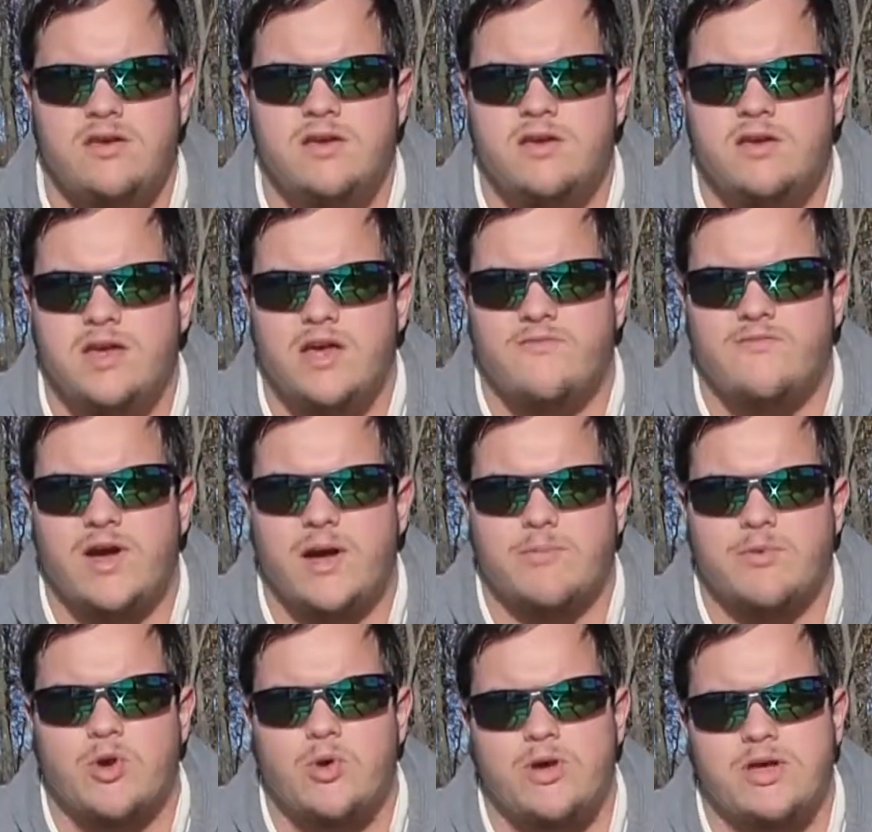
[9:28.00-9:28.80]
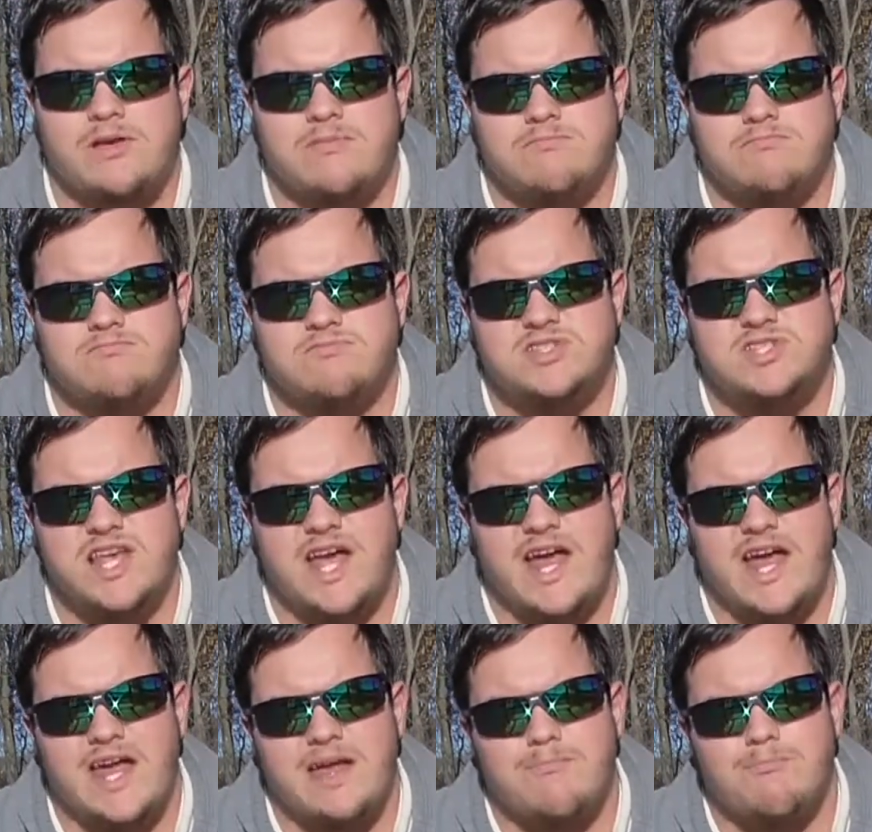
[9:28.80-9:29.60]
If I'm going,
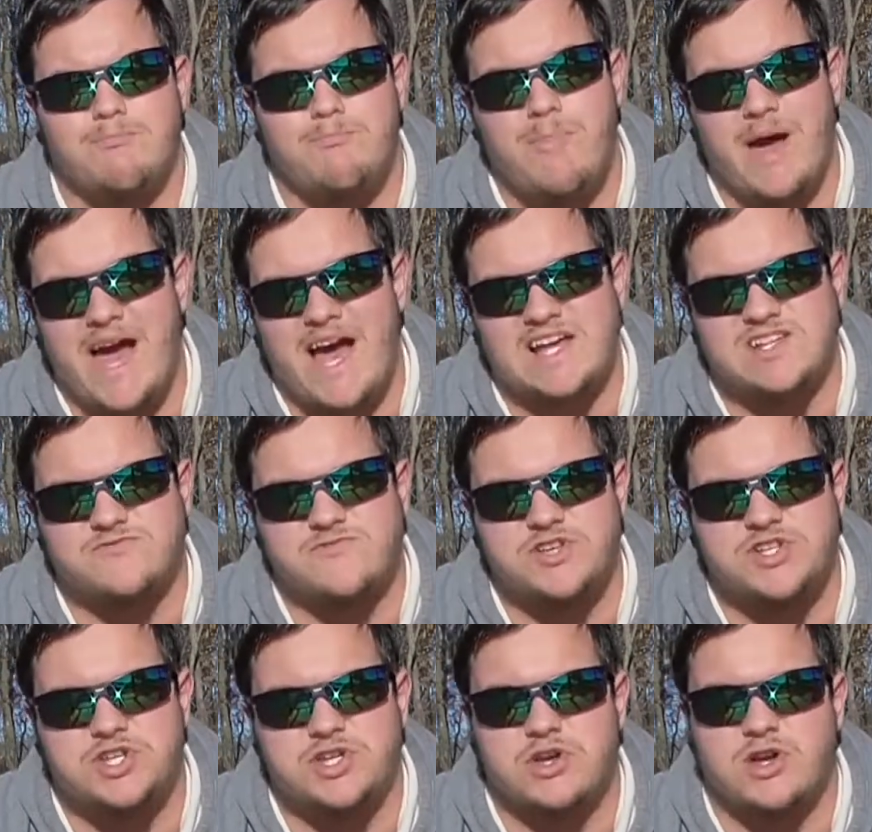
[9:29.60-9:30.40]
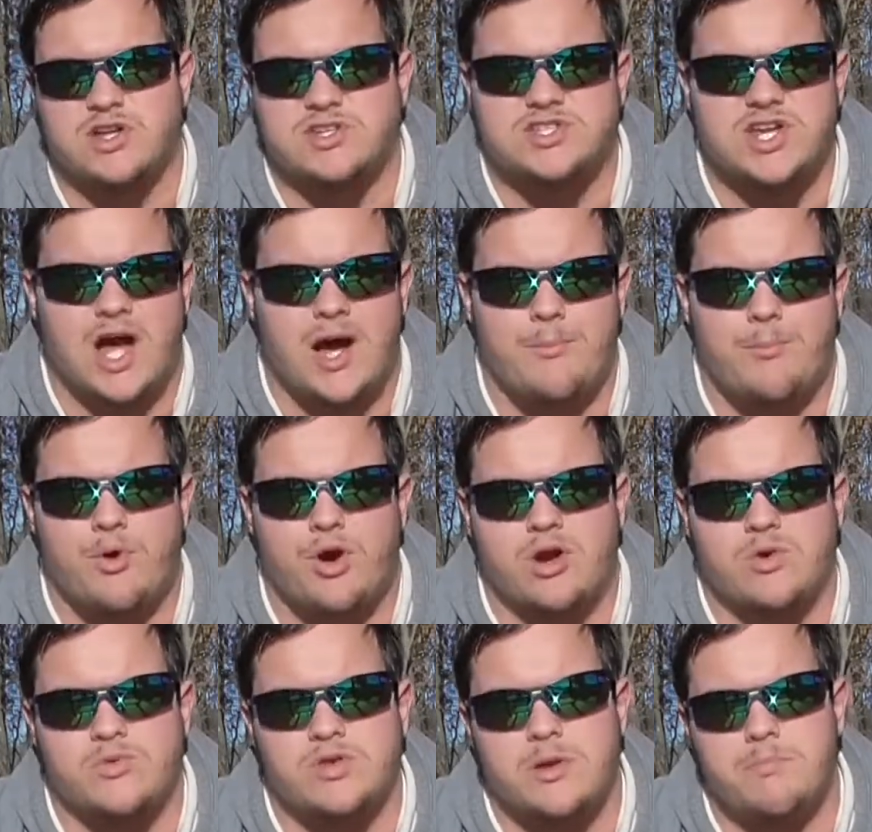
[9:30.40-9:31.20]
say, bass fishing on
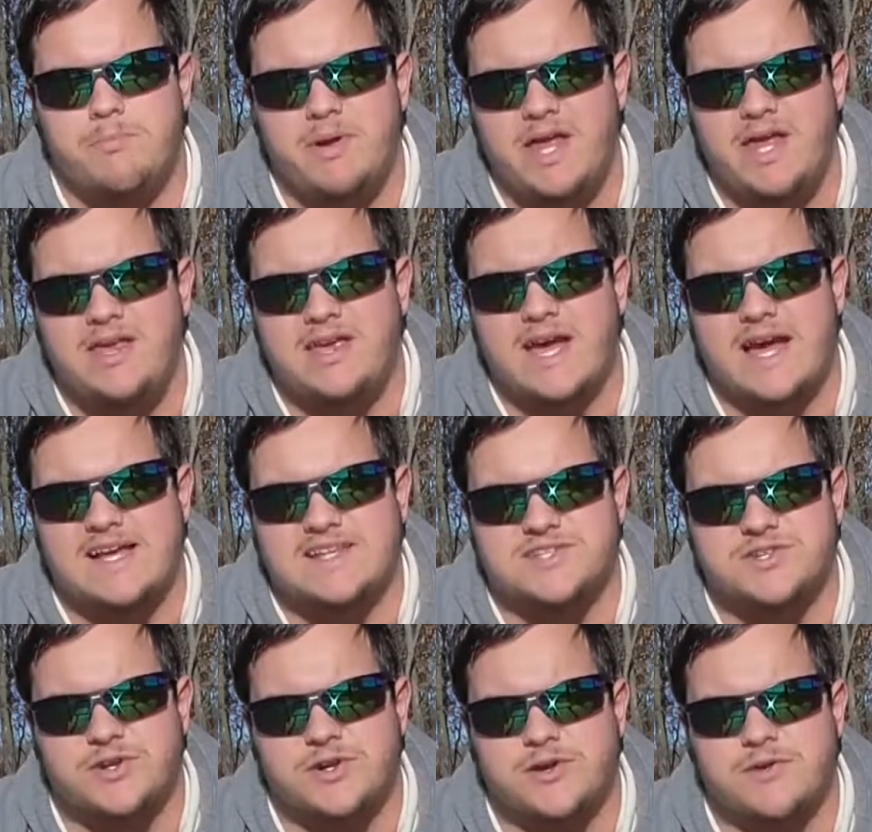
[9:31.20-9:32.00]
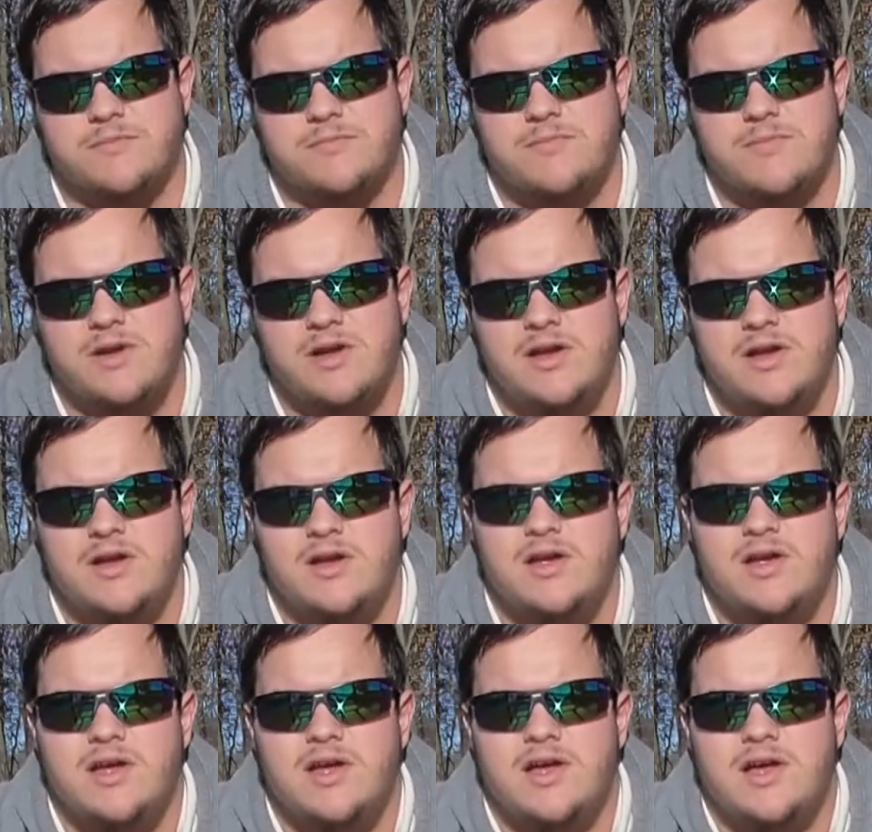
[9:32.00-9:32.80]
topwater with a bait caster,
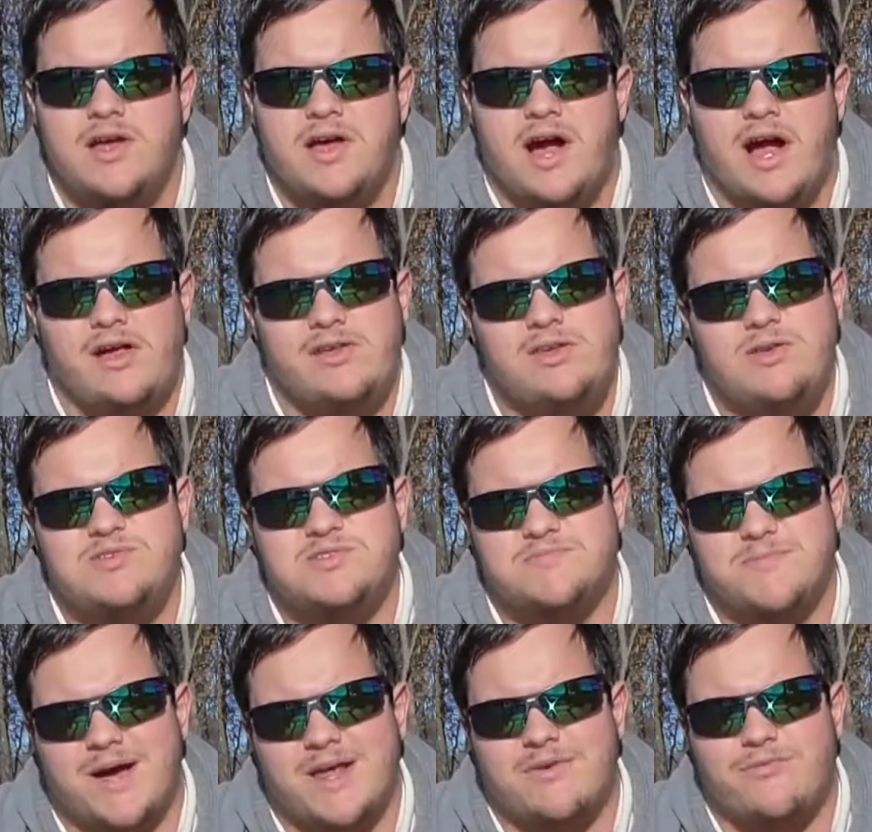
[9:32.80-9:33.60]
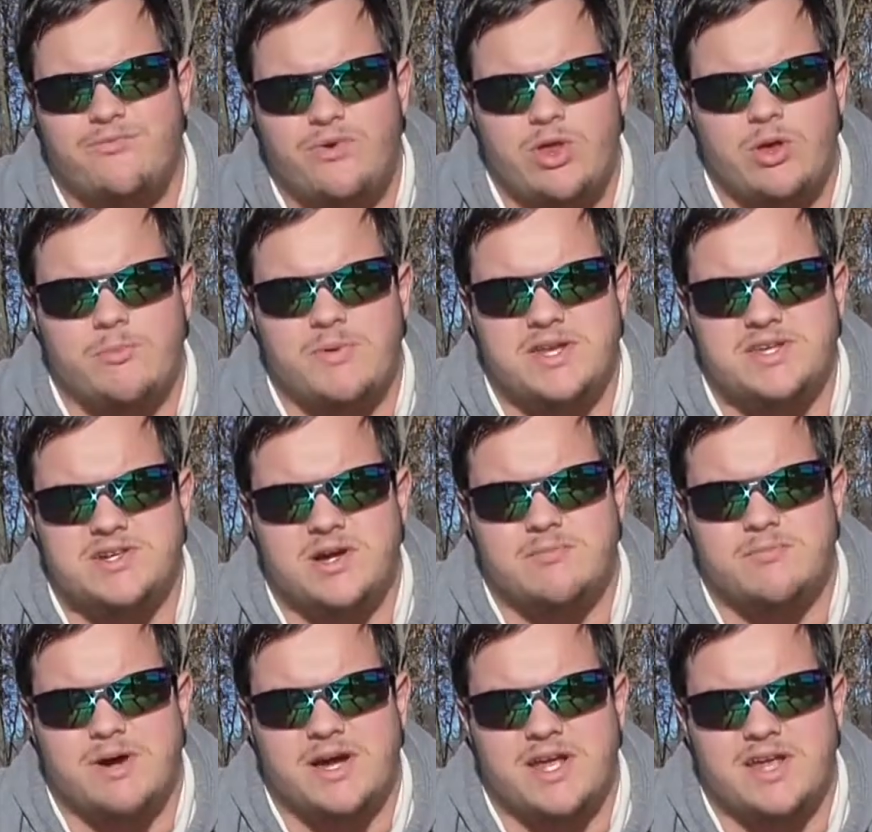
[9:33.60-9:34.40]
I'll use monofilament
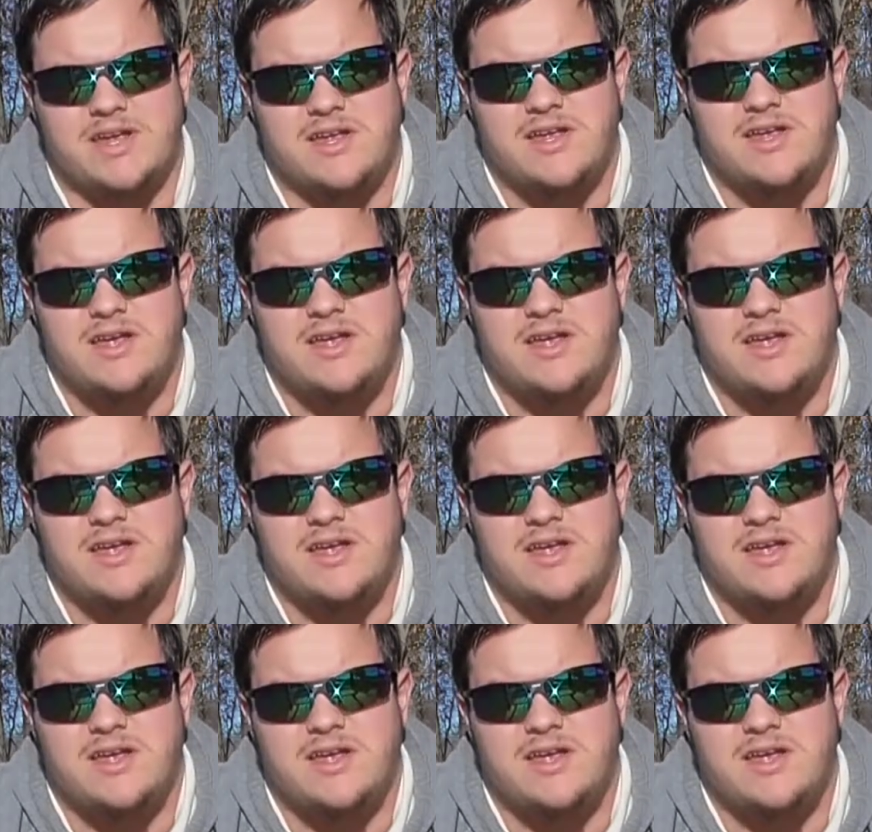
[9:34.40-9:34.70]
on my